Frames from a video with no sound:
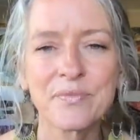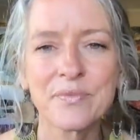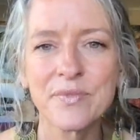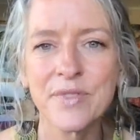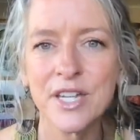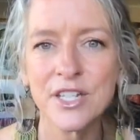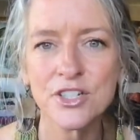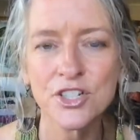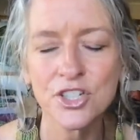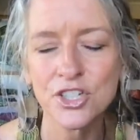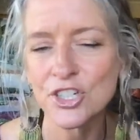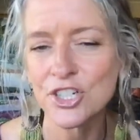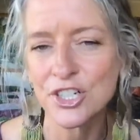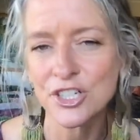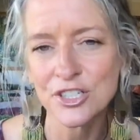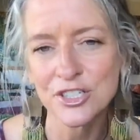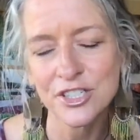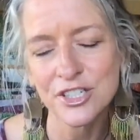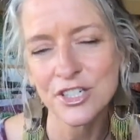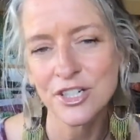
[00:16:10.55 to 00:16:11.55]
then
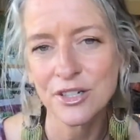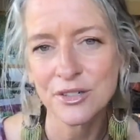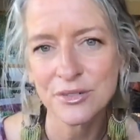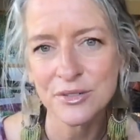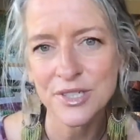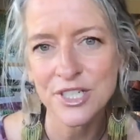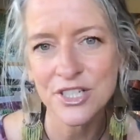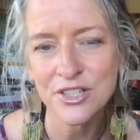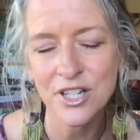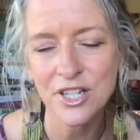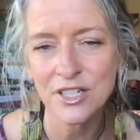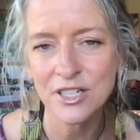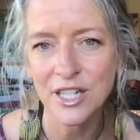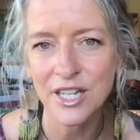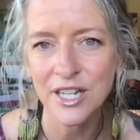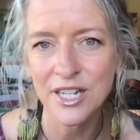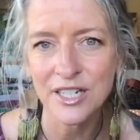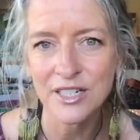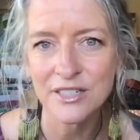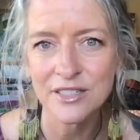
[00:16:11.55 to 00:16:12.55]
sure you know it's
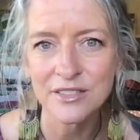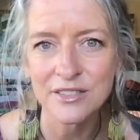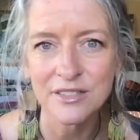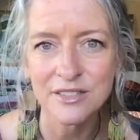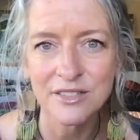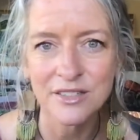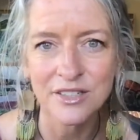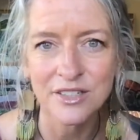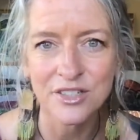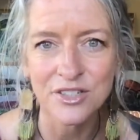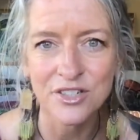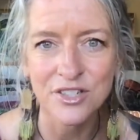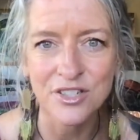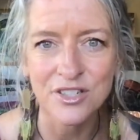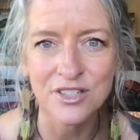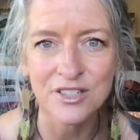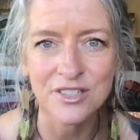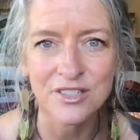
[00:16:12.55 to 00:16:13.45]
online there's